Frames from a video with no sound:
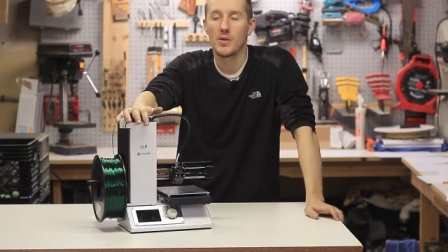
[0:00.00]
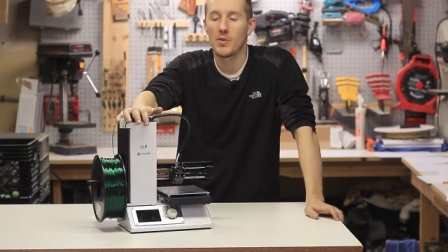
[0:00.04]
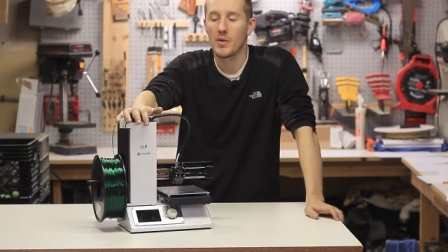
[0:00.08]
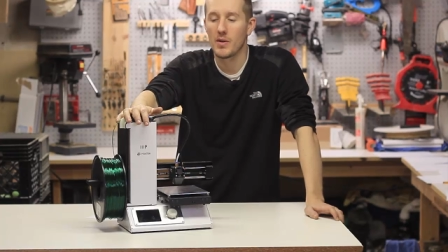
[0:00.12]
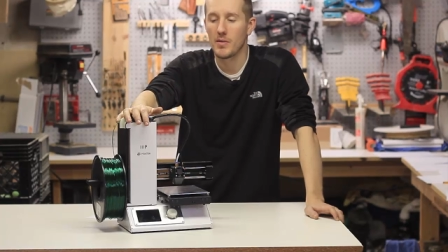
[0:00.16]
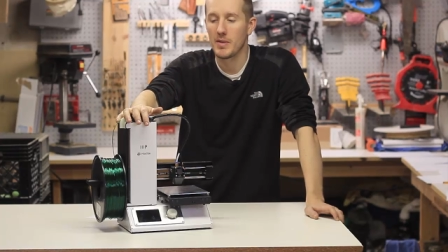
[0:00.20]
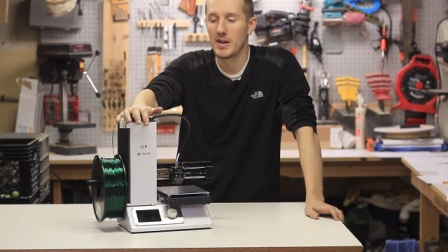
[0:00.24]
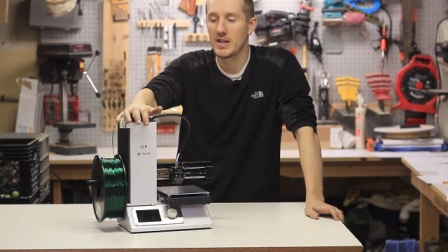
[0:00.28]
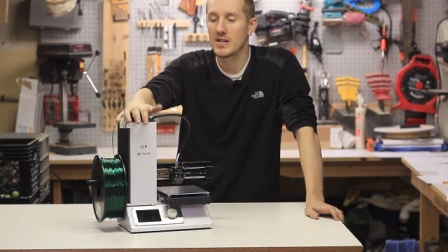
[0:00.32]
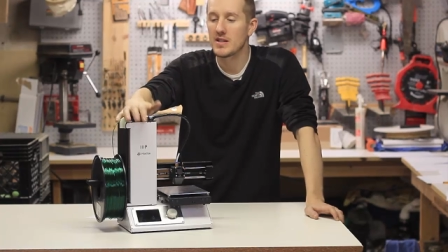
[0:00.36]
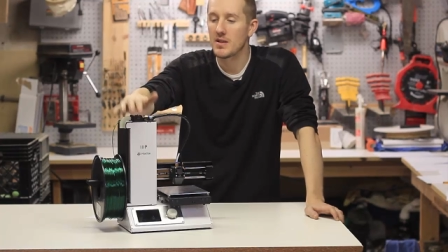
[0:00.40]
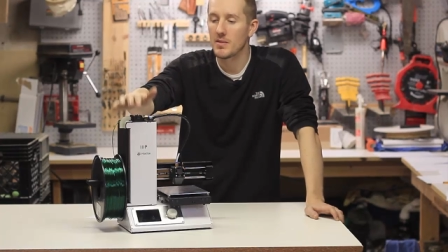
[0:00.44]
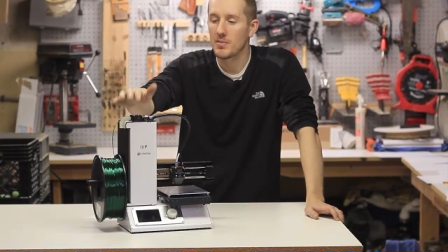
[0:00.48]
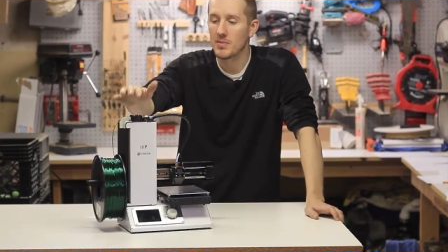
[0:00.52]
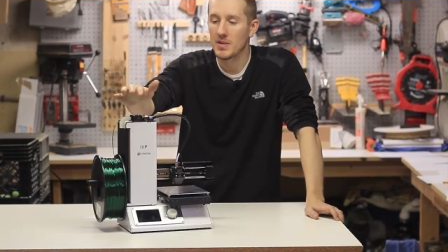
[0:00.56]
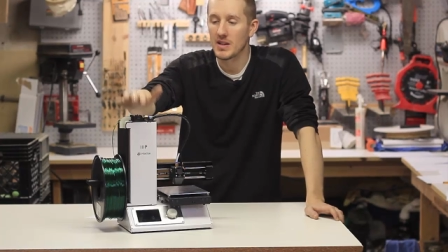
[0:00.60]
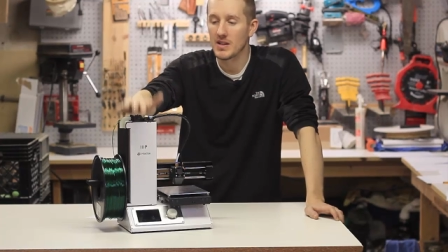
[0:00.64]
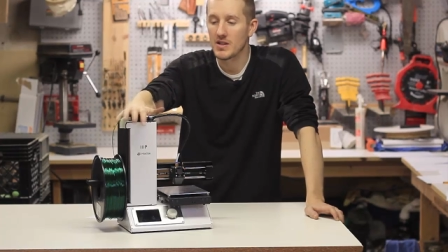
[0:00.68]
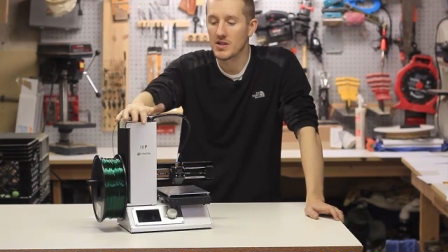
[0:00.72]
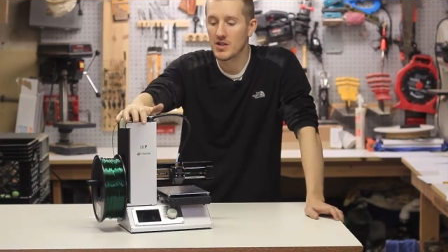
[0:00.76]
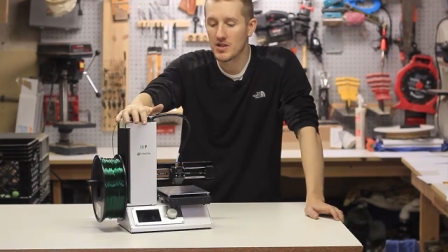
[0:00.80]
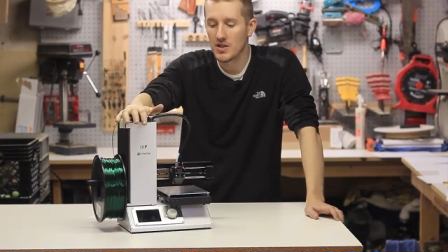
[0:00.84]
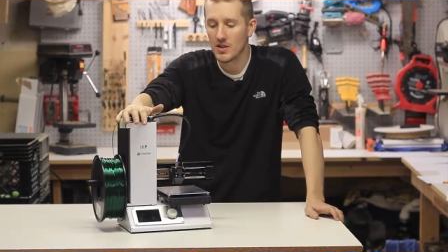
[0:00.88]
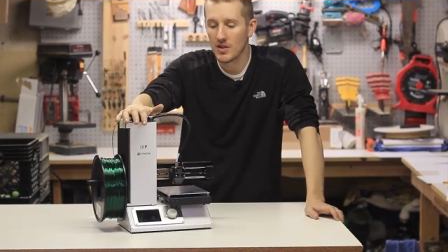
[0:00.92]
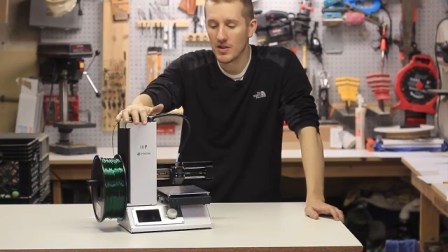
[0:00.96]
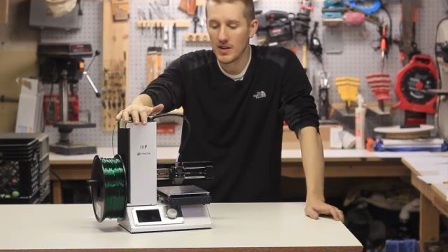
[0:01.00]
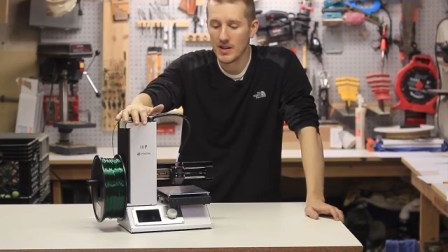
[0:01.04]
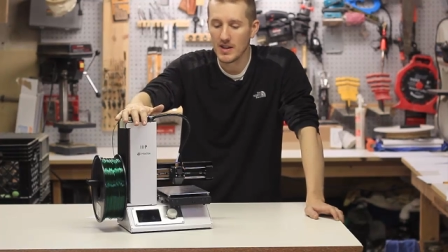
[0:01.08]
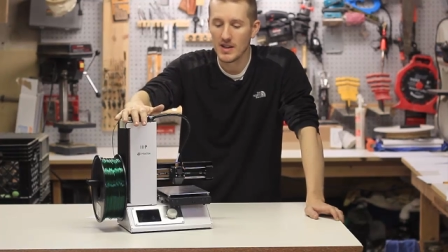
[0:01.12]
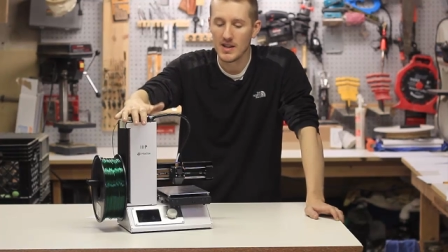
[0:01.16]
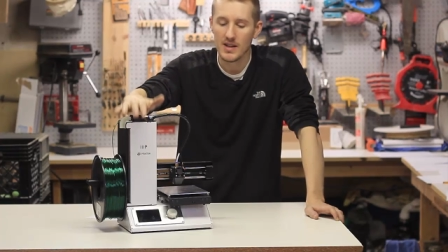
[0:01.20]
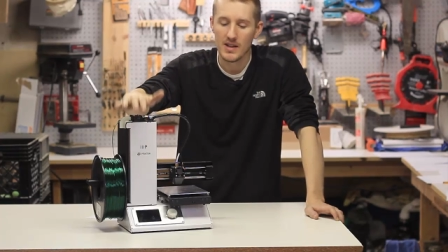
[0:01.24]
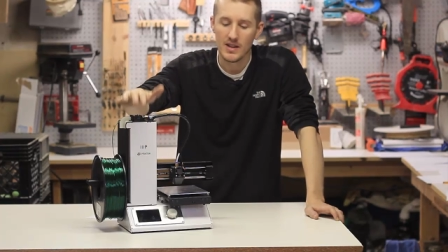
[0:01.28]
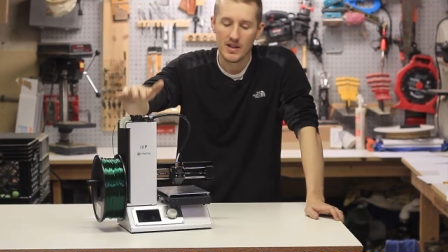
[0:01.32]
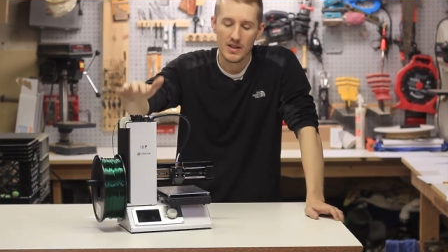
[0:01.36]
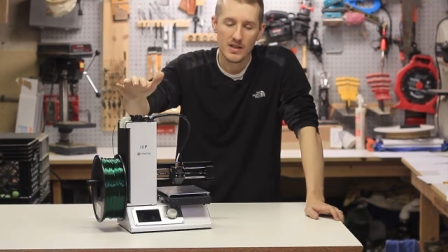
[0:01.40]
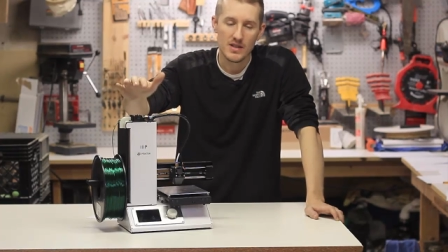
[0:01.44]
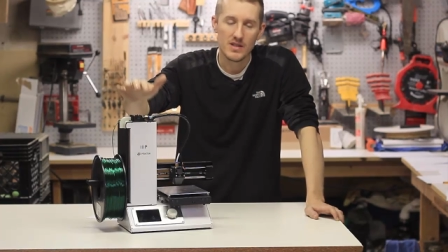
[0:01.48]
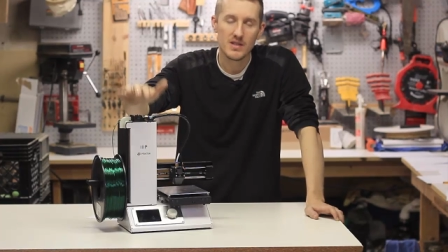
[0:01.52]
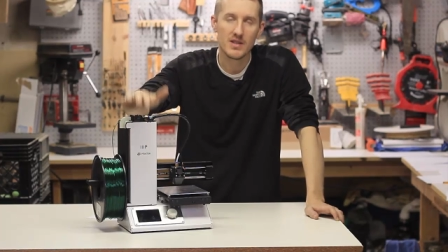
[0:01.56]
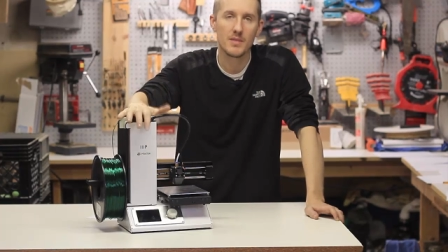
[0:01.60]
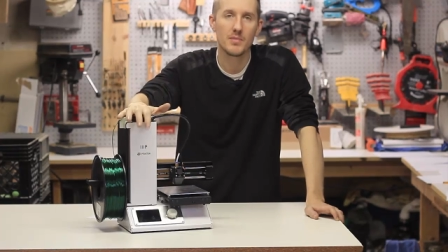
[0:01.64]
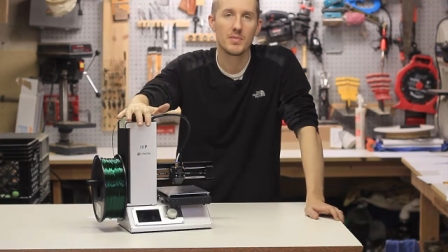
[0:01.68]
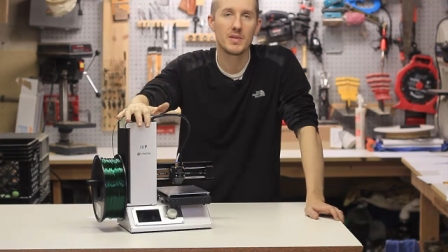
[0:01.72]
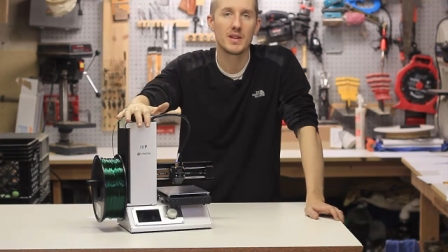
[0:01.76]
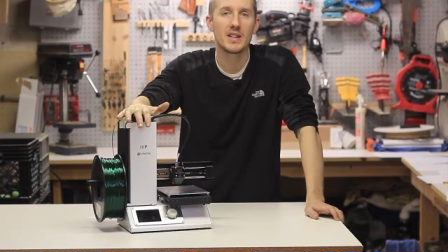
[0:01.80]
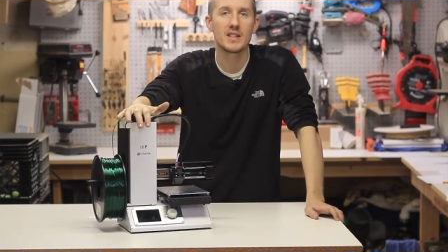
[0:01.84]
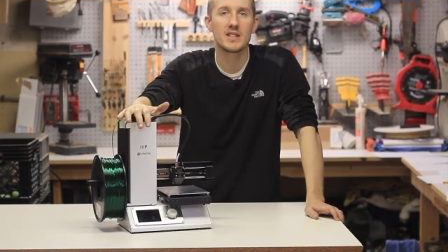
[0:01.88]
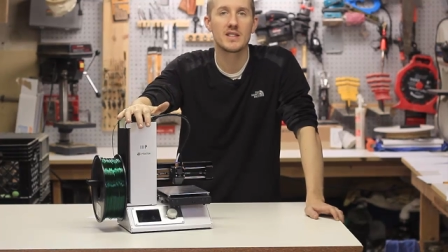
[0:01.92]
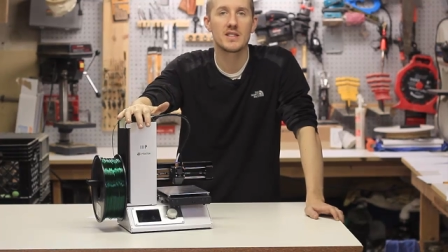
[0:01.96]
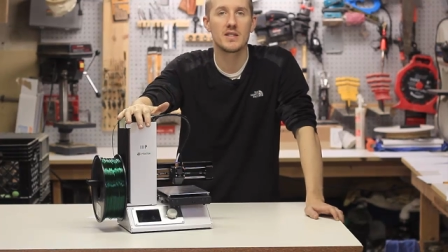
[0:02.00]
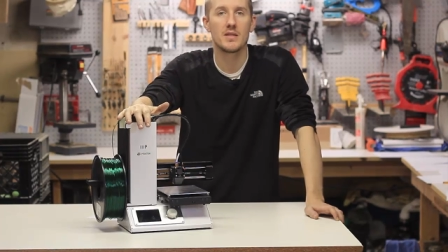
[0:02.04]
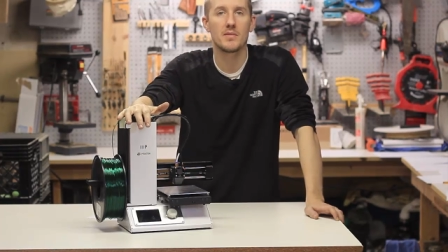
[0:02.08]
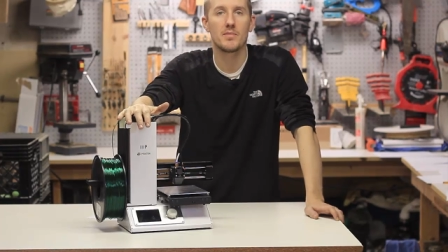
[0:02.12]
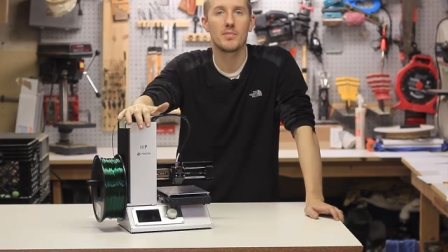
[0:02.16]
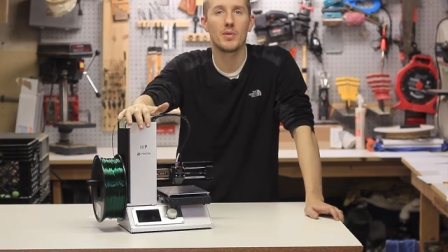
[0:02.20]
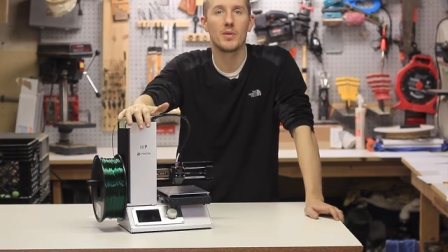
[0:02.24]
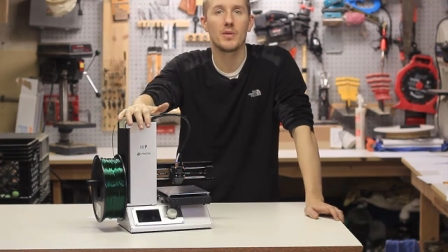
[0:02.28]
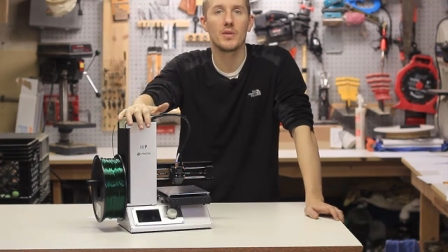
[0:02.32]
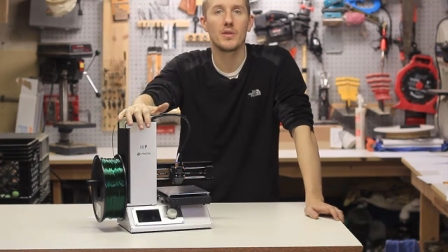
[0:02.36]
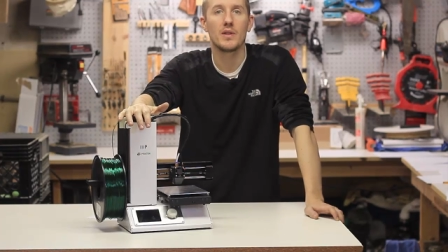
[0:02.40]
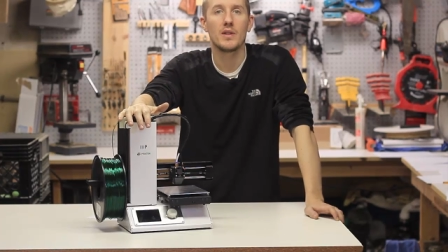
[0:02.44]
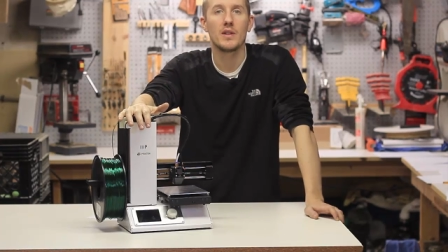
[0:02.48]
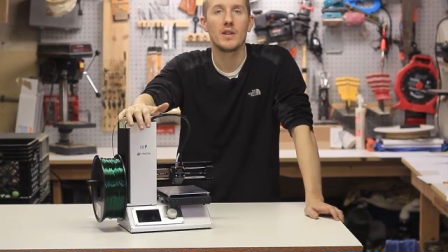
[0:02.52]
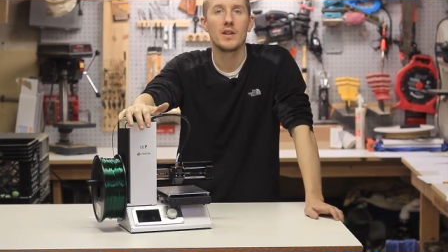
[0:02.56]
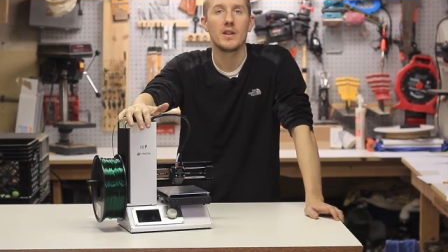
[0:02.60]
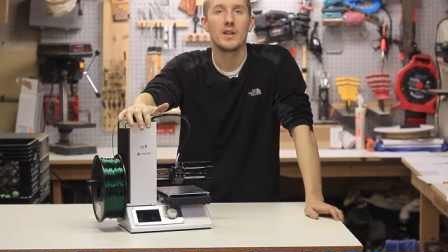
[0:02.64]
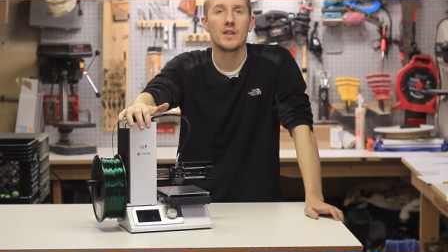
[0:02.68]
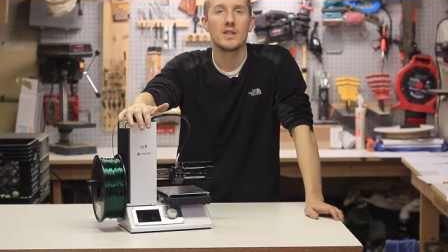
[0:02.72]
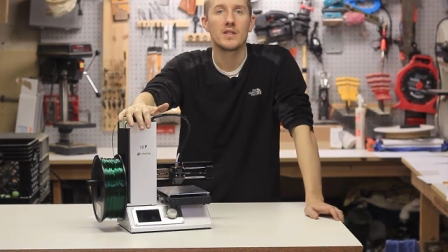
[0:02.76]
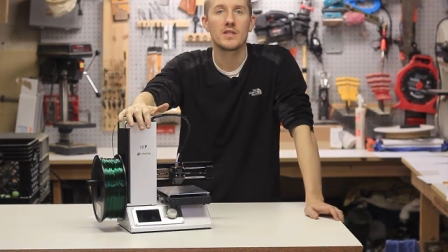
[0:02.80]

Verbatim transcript: You want to buy something sturdy, something simple,